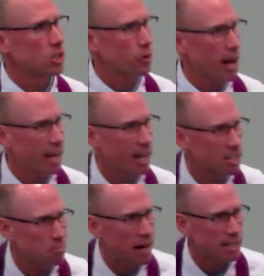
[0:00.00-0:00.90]
dragging
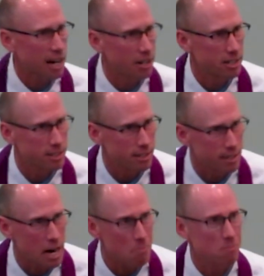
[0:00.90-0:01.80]
us back down into the
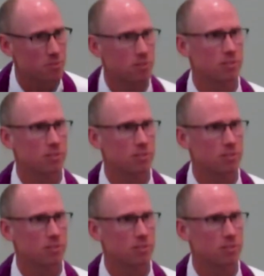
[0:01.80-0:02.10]
depths.